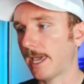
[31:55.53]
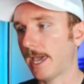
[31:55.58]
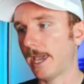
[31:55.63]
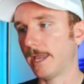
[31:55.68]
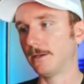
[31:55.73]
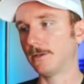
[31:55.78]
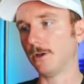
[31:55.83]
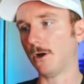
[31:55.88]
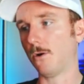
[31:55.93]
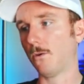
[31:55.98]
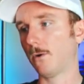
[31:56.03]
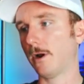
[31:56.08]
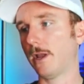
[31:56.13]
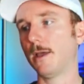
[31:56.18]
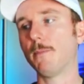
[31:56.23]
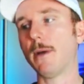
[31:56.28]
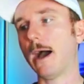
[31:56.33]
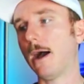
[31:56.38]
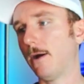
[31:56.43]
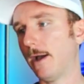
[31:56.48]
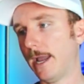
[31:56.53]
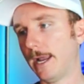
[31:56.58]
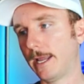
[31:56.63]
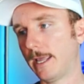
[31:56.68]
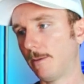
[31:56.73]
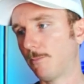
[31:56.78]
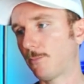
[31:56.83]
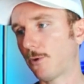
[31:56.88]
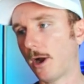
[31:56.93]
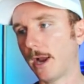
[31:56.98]
hey, don't worry about
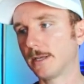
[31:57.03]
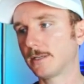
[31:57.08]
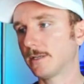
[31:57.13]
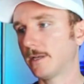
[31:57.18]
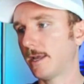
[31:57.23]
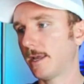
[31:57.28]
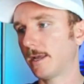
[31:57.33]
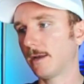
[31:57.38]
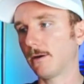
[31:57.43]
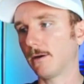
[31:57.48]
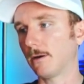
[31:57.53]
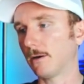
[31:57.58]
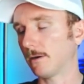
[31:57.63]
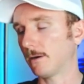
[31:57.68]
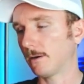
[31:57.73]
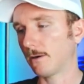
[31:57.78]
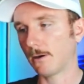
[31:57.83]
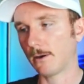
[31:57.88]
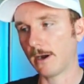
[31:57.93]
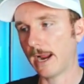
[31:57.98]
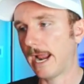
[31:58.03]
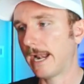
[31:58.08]
any pricing or